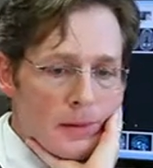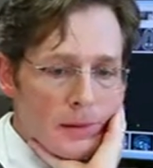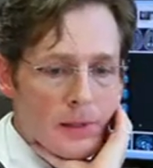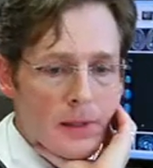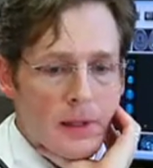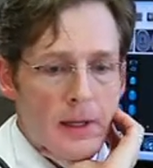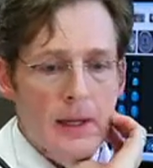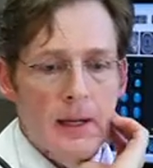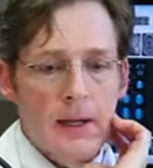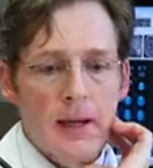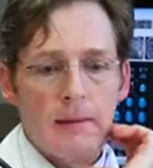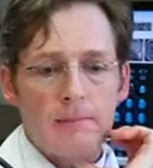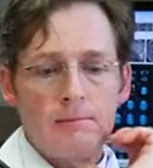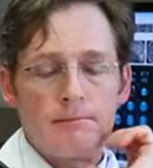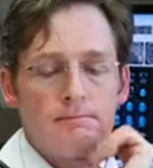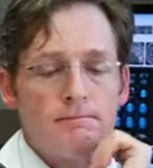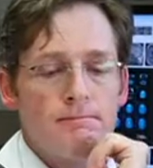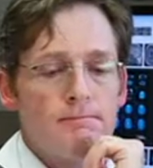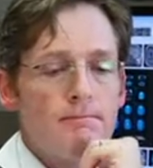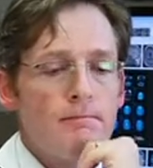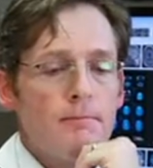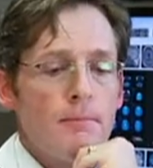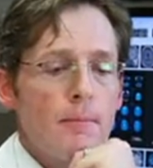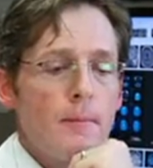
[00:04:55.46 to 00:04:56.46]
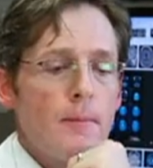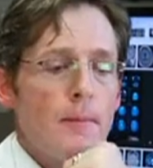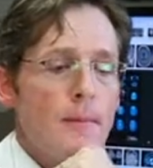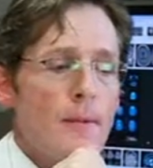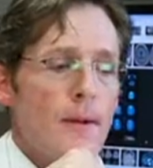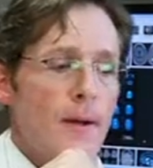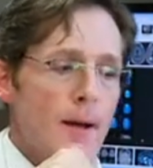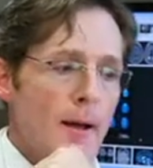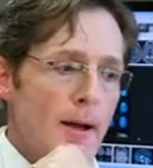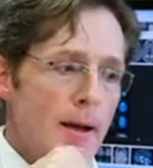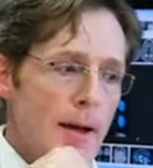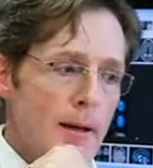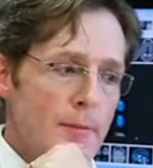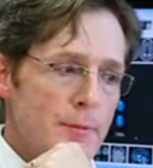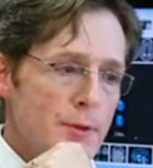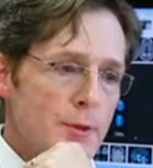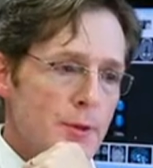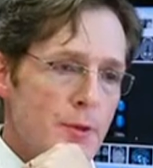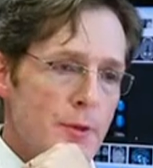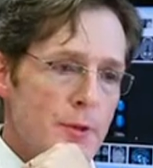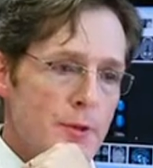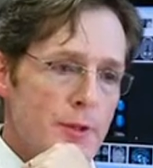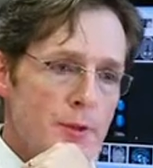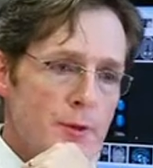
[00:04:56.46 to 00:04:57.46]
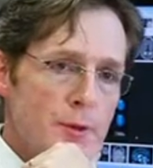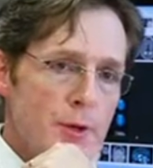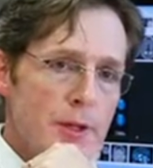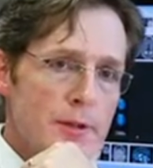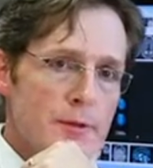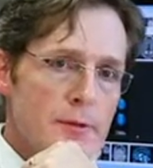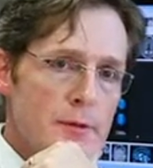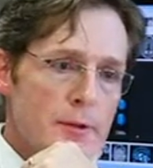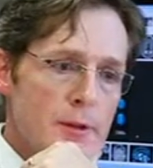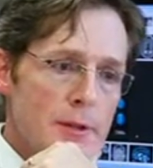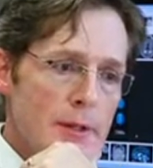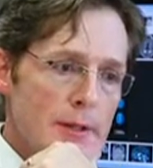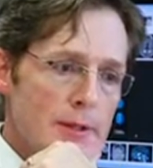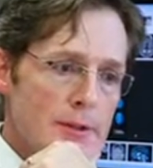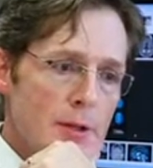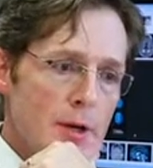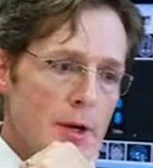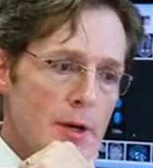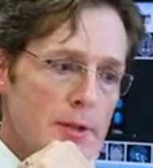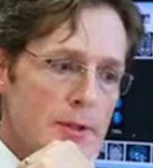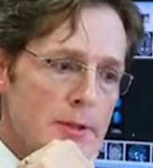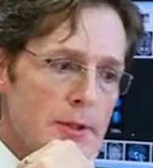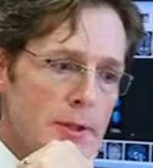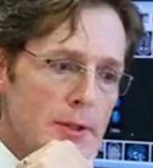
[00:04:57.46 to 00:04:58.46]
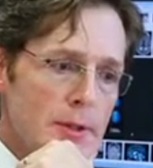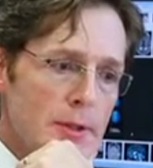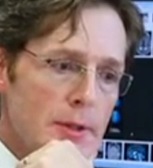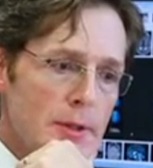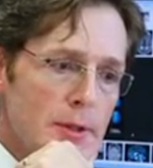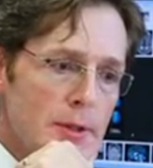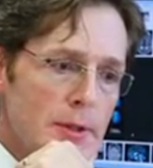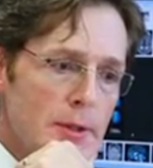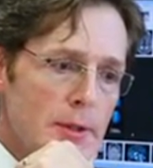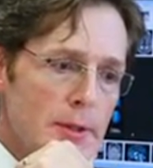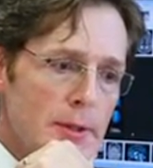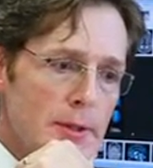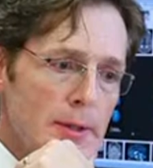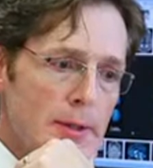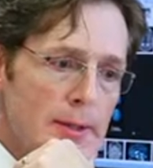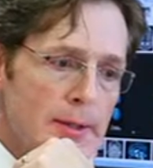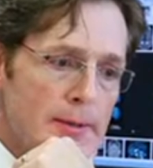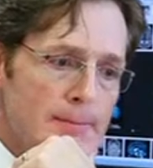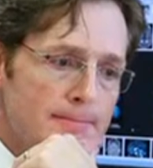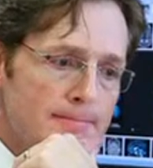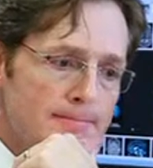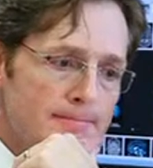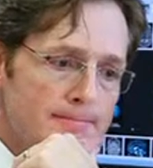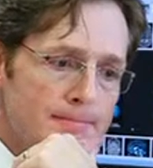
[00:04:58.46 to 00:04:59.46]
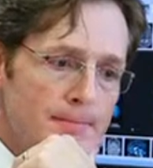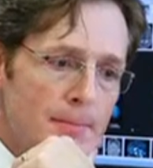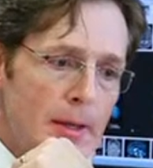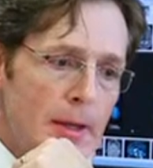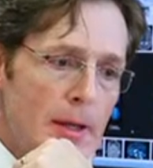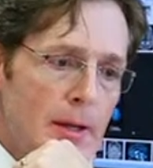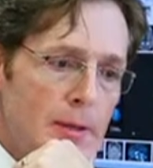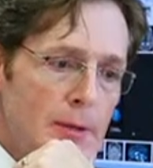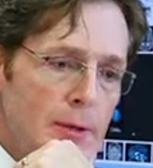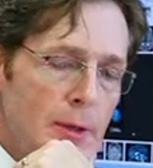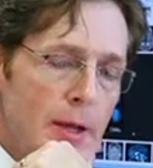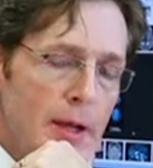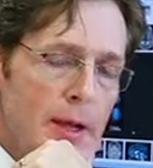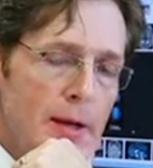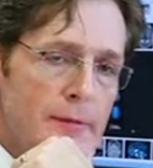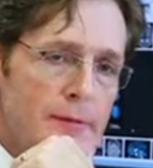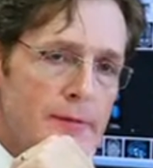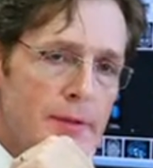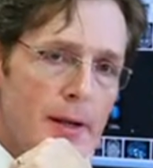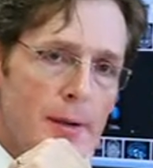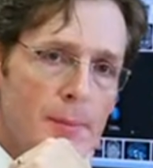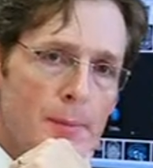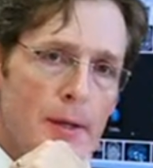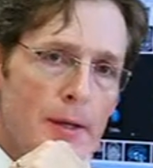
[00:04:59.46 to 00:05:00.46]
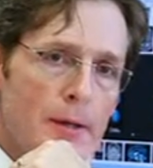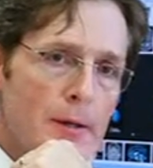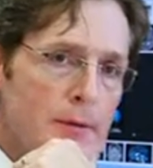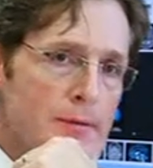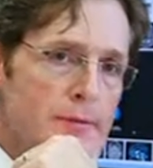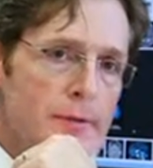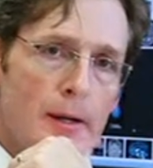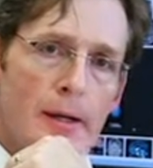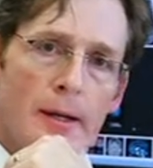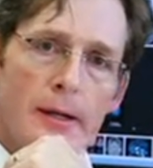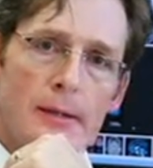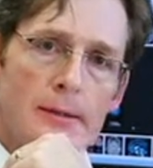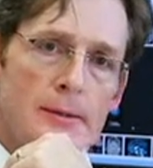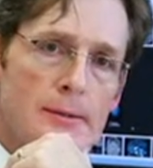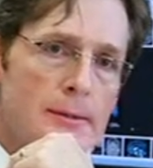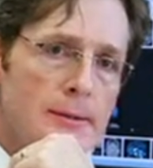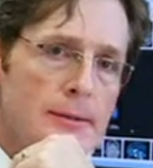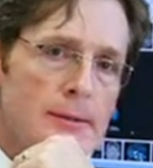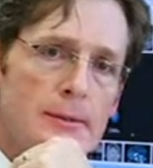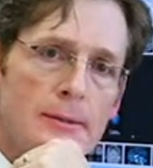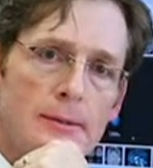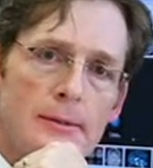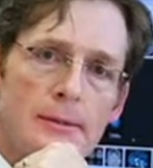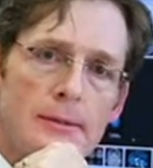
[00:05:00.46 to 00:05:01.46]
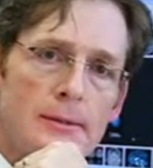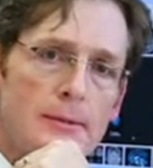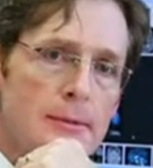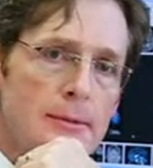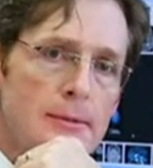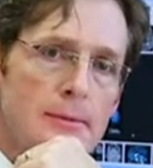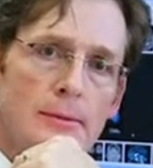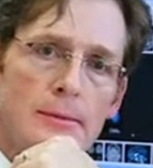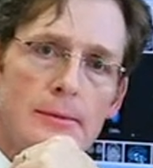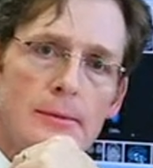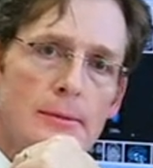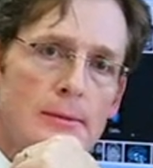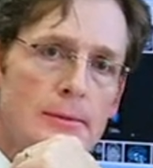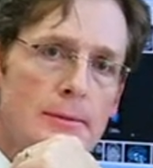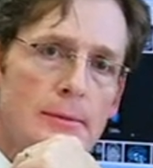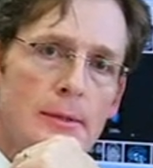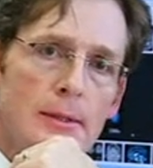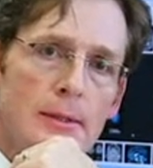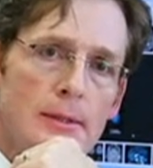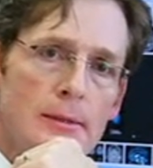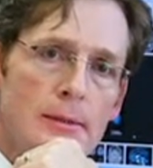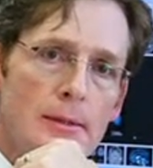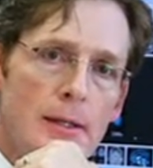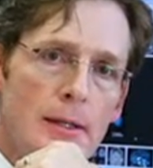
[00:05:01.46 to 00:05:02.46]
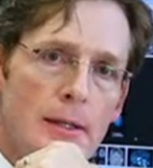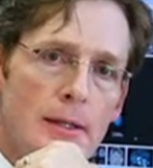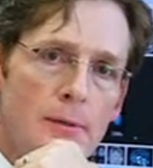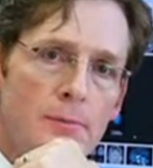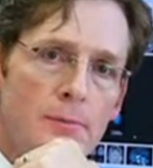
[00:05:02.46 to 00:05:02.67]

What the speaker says: Yeah, I'm sure it's stressful and exhausting. Do you have family or friends or to help?